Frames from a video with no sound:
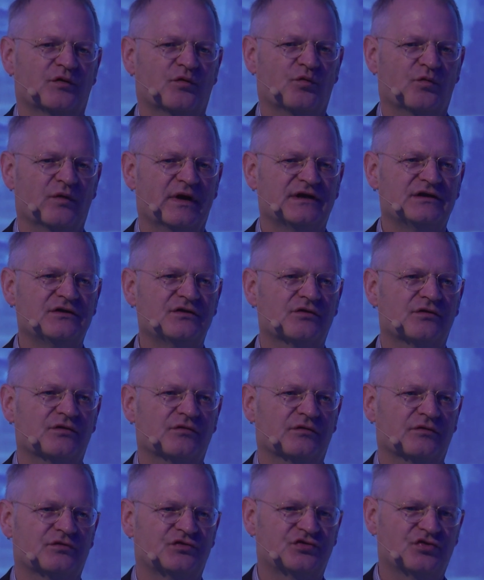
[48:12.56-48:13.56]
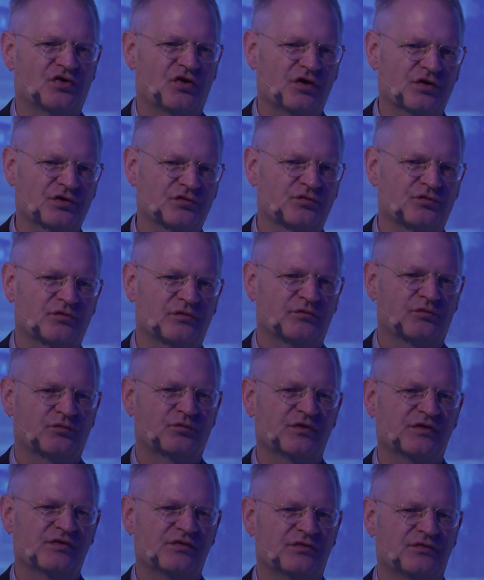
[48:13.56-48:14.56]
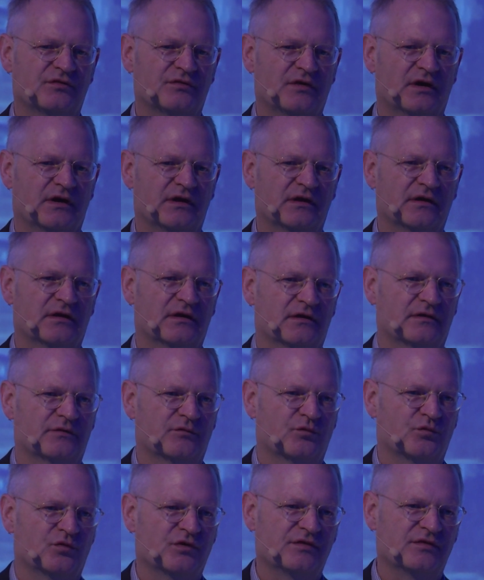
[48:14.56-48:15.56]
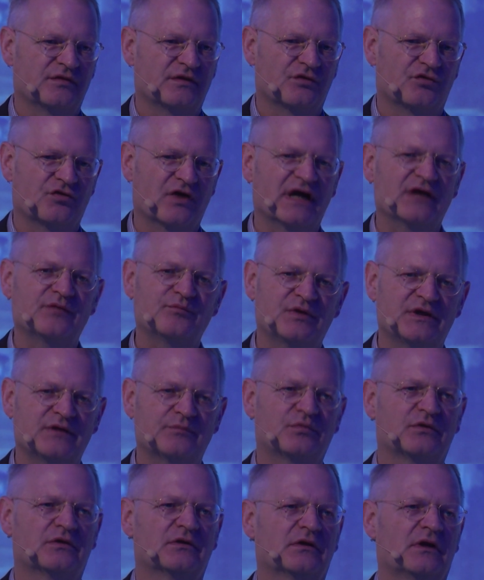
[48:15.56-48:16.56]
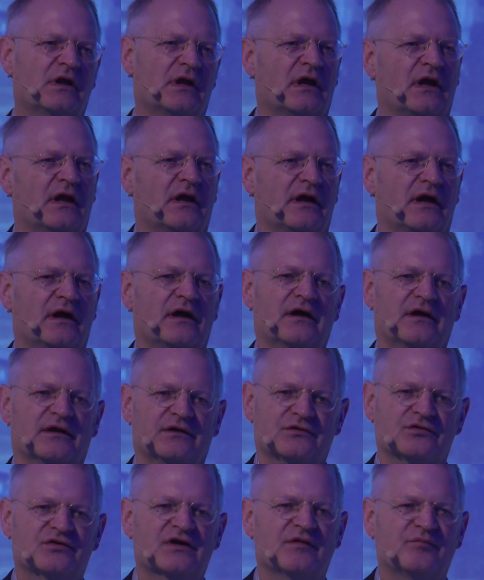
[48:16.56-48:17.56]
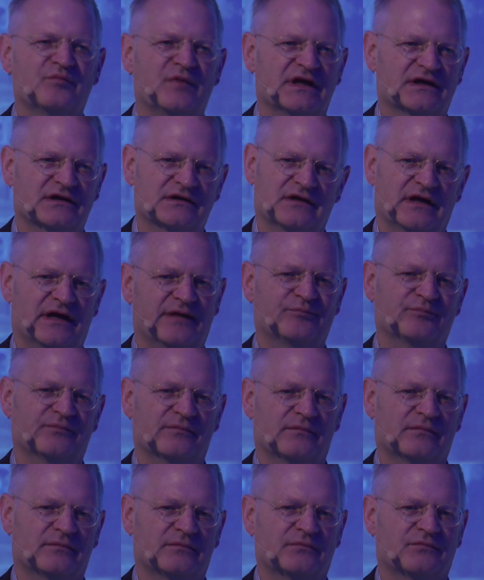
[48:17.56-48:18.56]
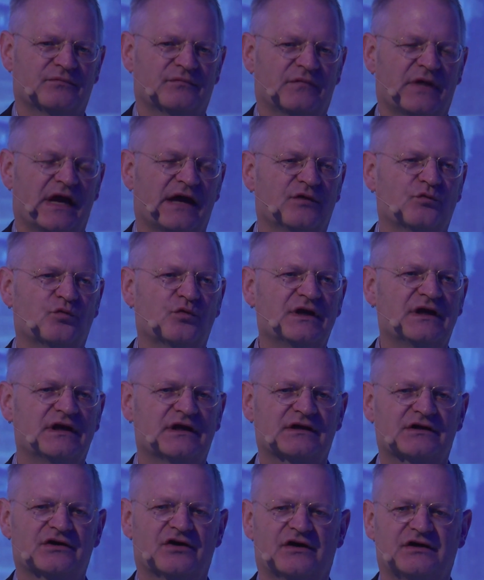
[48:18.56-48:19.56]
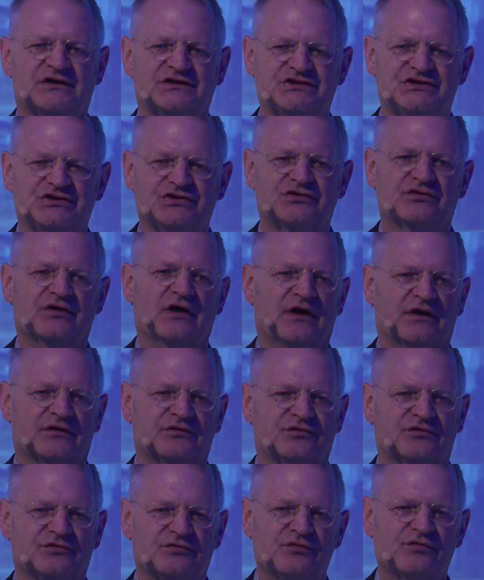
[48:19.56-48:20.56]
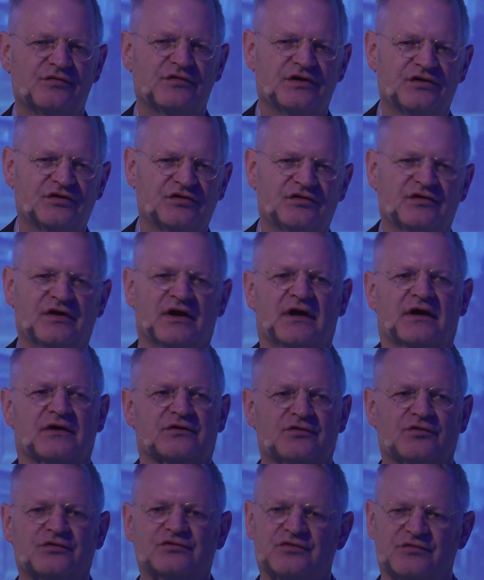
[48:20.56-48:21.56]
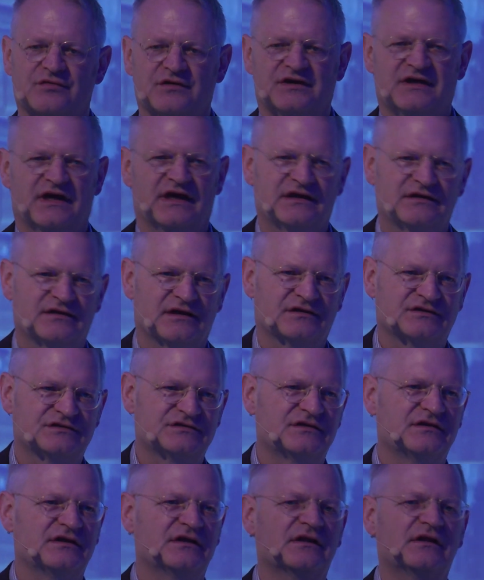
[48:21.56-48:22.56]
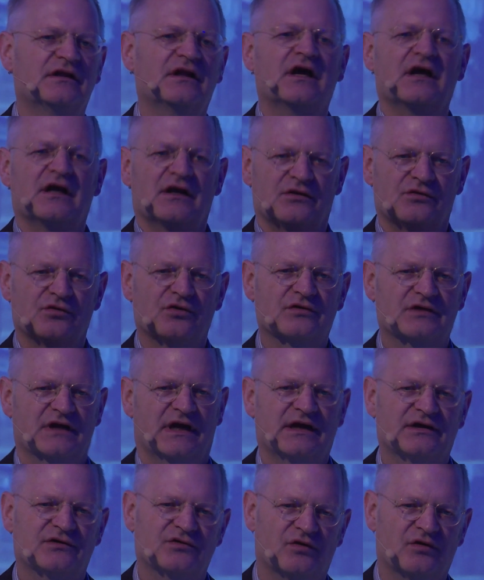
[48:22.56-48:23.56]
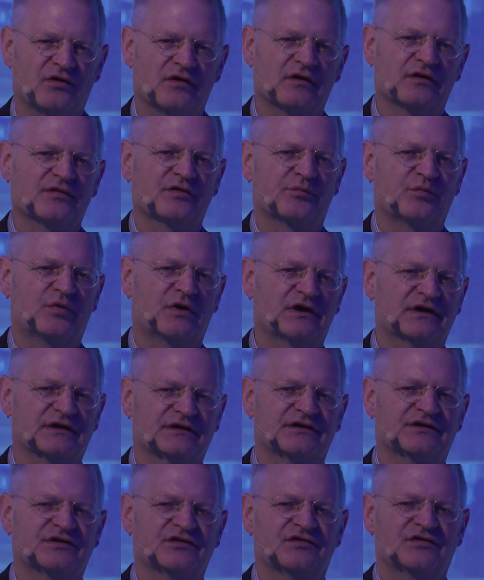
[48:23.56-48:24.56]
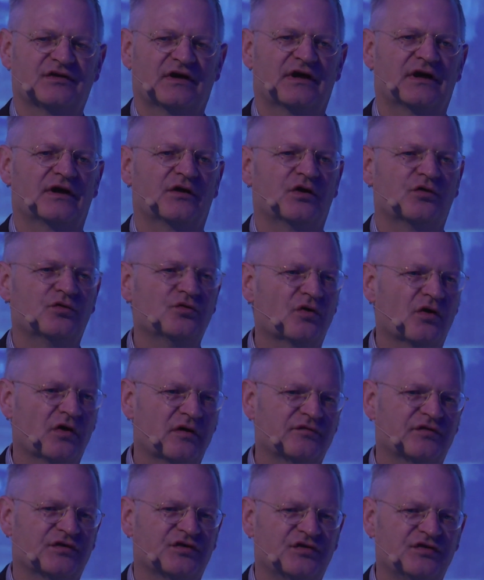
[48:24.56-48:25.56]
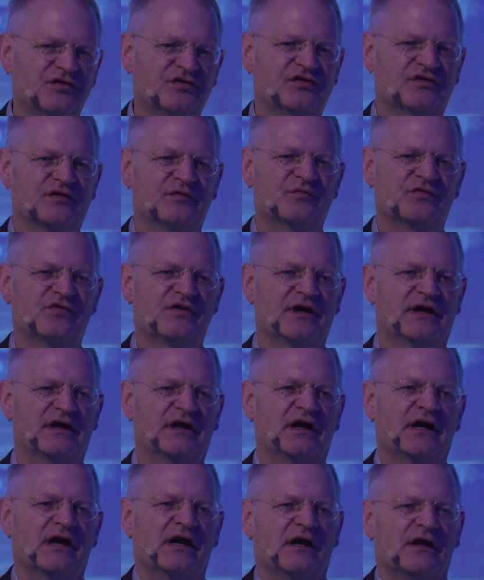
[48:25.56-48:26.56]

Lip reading: When you talk with the right people, you can make it happen. And we encourage you to do this. Go to the Techtextil, look at all the partners who offer systems there,